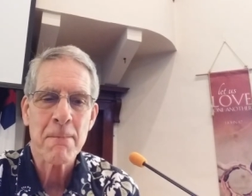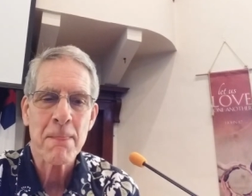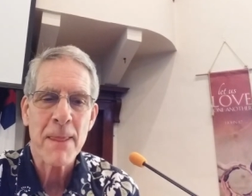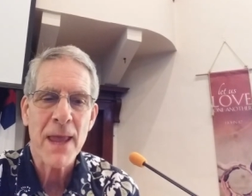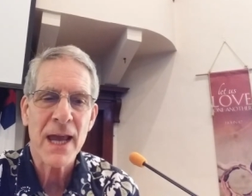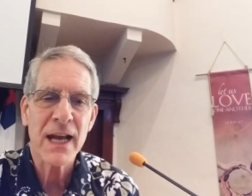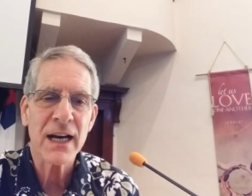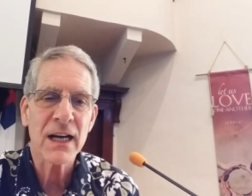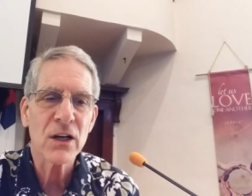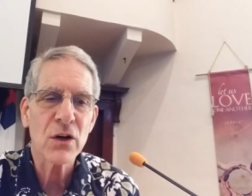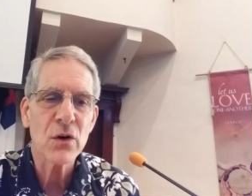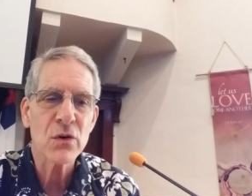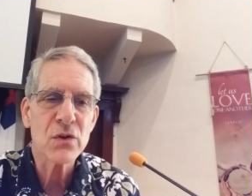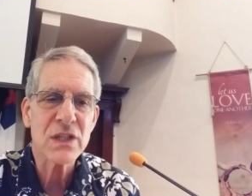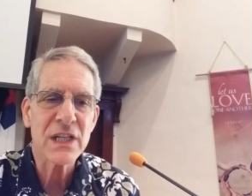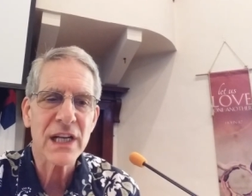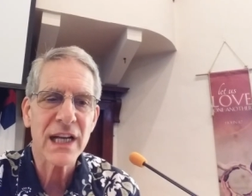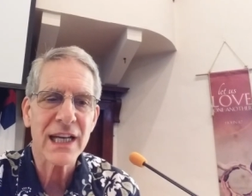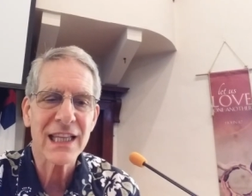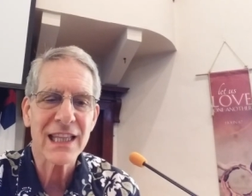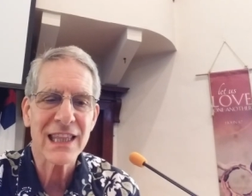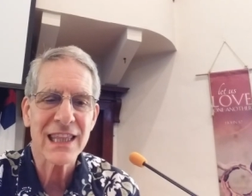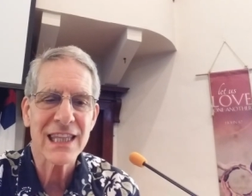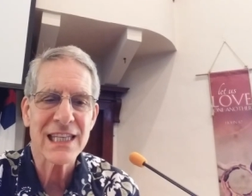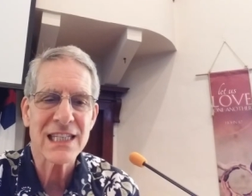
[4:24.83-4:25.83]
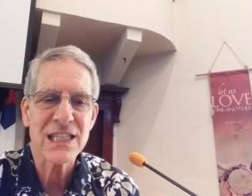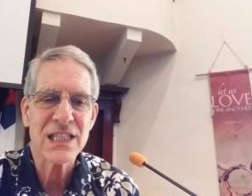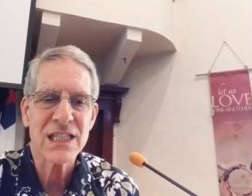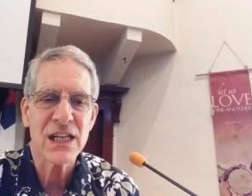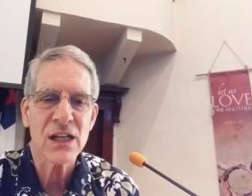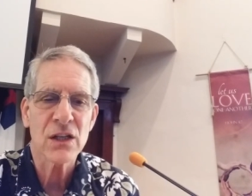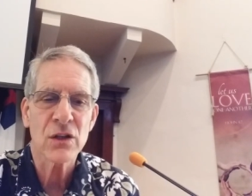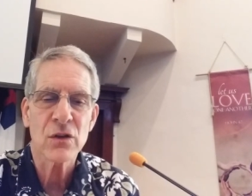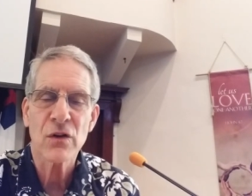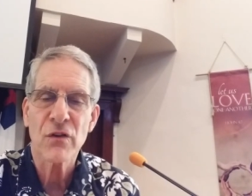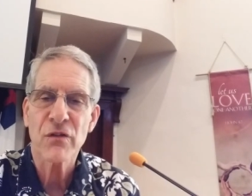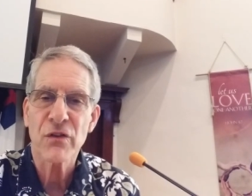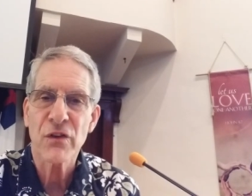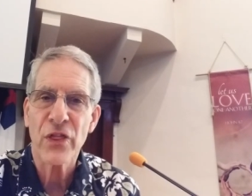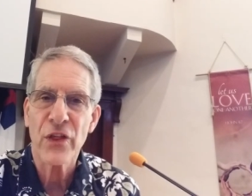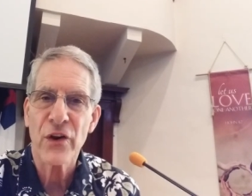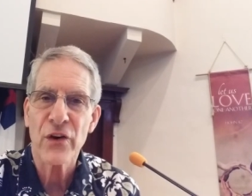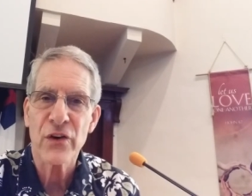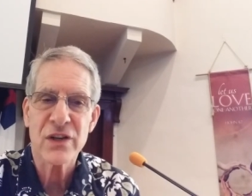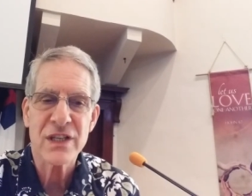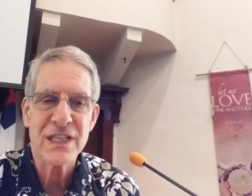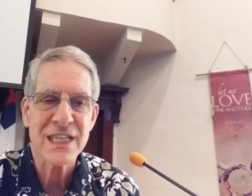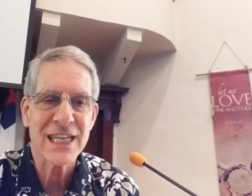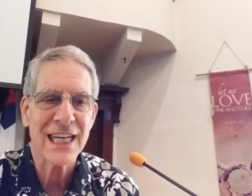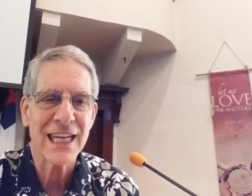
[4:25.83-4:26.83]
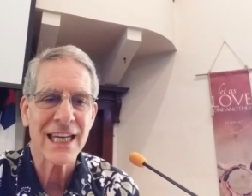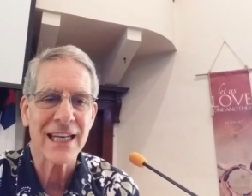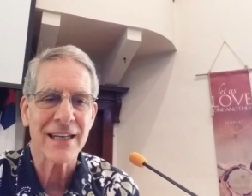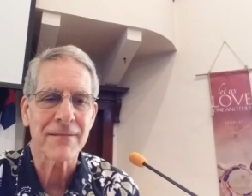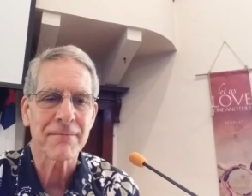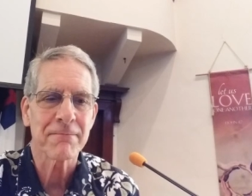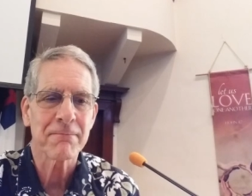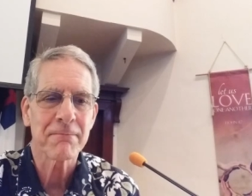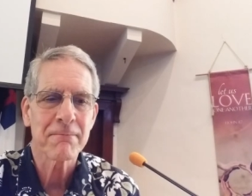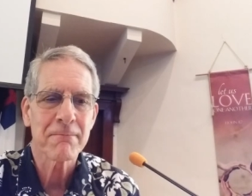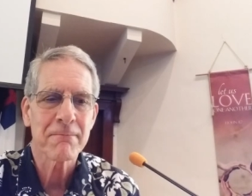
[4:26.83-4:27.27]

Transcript: And it goes like this in Luke 13.